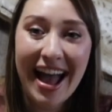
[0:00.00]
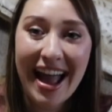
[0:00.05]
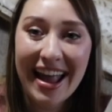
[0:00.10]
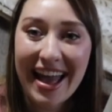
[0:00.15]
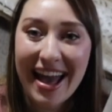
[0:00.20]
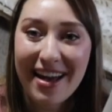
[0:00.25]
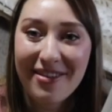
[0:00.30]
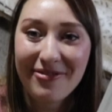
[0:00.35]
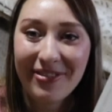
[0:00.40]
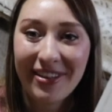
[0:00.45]
I
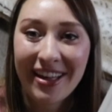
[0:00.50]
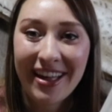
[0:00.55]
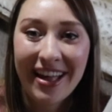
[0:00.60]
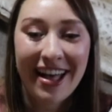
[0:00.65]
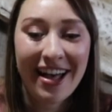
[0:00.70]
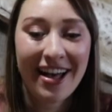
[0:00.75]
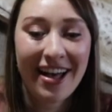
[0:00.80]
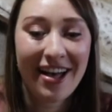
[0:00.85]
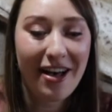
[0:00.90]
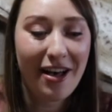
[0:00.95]
have
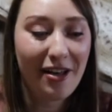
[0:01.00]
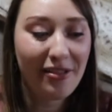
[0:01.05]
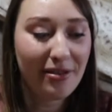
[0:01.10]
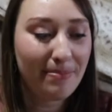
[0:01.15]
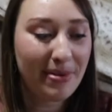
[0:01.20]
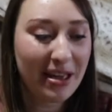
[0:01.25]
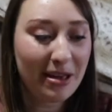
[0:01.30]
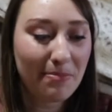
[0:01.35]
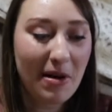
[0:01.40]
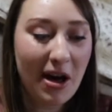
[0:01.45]
all the
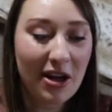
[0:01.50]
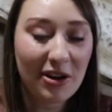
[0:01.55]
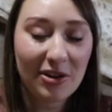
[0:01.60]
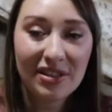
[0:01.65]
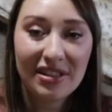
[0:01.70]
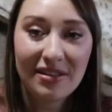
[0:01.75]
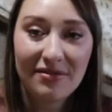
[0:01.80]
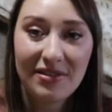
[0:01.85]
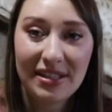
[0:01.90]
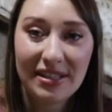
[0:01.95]
big
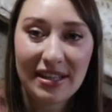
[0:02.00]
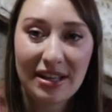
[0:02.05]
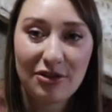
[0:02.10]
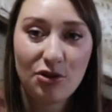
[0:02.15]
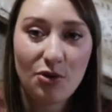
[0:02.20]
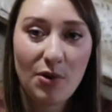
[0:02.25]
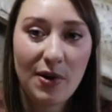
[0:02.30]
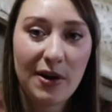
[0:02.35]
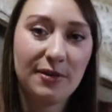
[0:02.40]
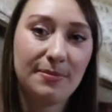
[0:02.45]
bottles of the
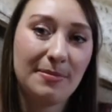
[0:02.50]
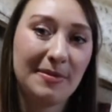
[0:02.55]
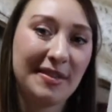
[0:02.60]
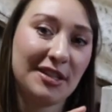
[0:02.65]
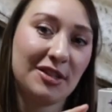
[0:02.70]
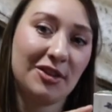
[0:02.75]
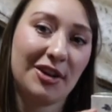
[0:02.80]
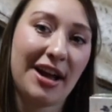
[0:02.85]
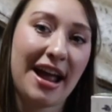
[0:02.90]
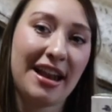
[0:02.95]
essential oils, but
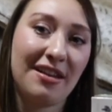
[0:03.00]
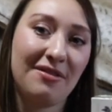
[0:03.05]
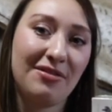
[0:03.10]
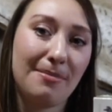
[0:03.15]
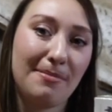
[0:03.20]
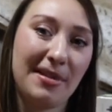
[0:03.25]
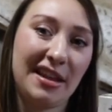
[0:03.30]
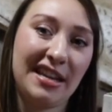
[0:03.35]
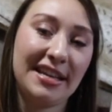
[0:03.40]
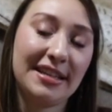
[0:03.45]
these are kind of
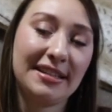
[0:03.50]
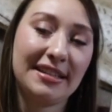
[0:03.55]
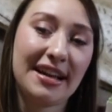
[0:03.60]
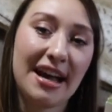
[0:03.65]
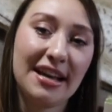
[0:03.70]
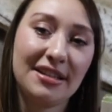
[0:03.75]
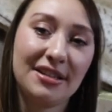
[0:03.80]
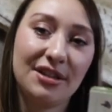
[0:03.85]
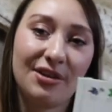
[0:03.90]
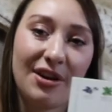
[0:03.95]
the mini
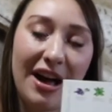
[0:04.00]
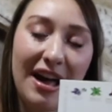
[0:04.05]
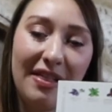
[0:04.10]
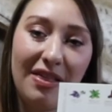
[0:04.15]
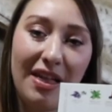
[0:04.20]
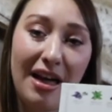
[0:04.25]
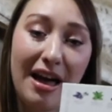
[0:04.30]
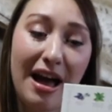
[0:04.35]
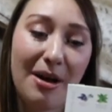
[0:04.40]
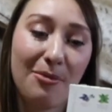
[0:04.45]
size. So
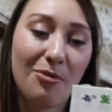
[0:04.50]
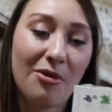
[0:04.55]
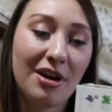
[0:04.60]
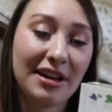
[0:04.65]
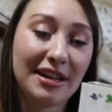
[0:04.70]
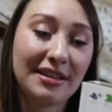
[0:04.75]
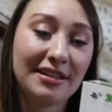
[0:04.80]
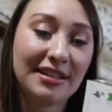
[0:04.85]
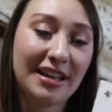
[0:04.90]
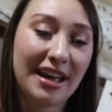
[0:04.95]
I, I
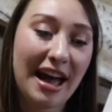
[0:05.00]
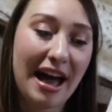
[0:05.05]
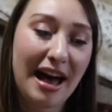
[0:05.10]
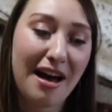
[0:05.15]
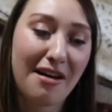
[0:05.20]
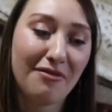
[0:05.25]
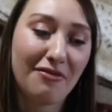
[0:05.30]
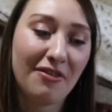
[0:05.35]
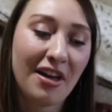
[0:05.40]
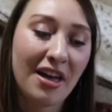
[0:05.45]
wanted to
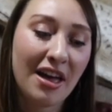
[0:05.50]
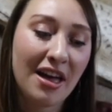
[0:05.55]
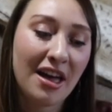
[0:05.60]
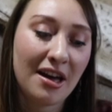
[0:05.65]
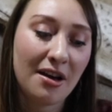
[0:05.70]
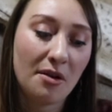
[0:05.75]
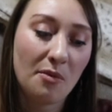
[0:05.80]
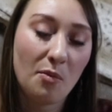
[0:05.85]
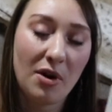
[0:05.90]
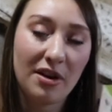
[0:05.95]
have
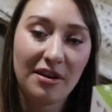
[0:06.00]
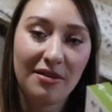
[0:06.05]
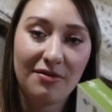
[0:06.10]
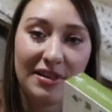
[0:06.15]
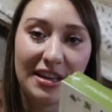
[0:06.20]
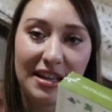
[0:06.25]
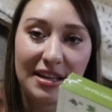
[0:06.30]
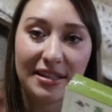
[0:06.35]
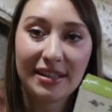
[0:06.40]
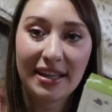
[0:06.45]
one of
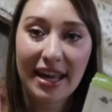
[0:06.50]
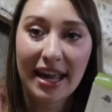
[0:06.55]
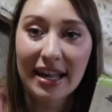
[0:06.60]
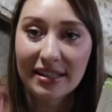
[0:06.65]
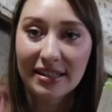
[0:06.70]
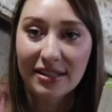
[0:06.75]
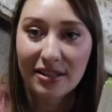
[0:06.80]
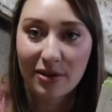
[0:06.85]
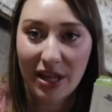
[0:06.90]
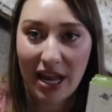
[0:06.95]
these
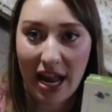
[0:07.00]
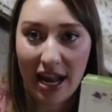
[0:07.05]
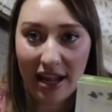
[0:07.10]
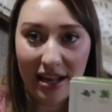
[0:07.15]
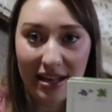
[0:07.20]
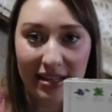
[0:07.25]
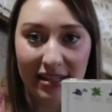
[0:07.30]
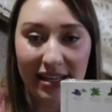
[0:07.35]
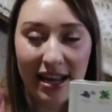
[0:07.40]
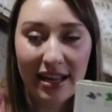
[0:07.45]
kits so that I
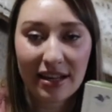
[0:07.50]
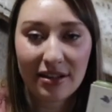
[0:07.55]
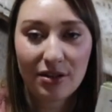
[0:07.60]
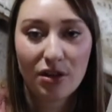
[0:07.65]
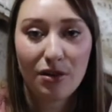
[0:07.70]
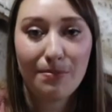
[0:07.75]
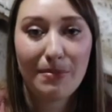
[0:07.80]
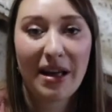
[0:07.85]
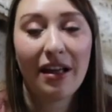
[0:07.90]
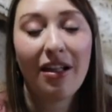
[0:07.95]
can take it
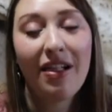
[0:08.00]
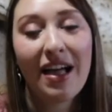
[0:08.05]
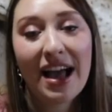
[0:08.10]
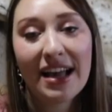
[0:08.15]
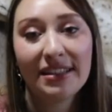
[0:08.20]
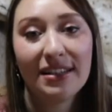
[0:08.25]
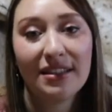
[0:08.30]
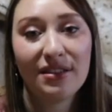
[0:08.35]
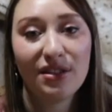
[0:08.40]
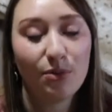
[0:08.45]
to my
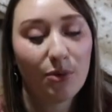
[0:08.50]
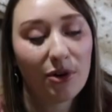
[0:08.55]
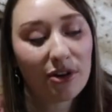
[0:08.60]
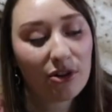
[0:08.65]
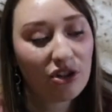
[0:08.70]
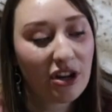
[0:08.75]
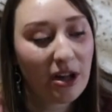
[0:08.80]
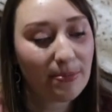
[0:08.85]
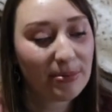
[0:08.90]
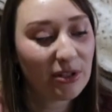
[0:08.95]
classes and
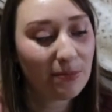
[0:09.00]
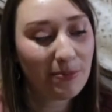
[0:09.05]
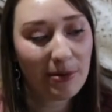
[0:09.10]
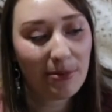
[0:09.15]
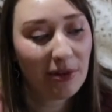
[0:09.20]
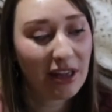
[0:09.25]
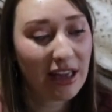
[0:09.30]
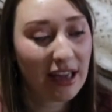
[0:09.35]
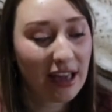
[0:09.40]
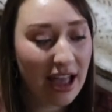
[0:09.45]
workshops so
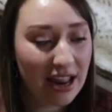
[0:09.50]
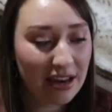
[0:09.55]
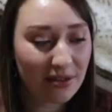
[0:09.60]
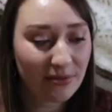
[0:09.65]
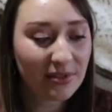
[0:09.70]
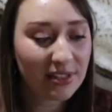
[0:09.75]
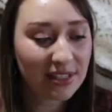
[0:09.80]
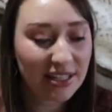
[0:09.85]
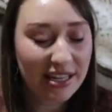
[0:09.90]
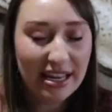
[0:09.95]
people can kind
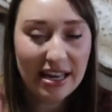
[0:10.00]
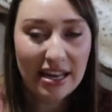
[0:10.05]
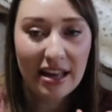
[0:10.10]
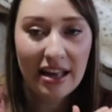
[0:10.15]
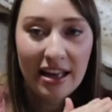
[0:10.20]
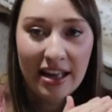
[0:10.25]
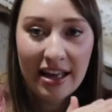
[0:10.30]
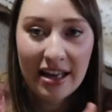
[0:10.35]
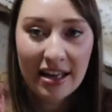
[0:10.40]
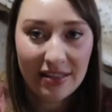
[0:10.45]
of see
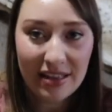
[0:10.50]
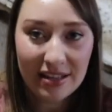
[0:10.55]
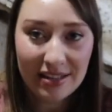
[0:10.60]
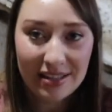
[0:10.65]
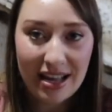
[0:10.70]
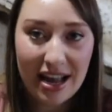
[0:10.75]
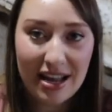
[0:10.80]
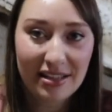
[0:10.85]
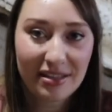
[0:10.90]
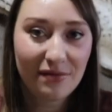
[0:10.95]
the
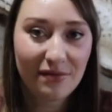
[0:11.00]
size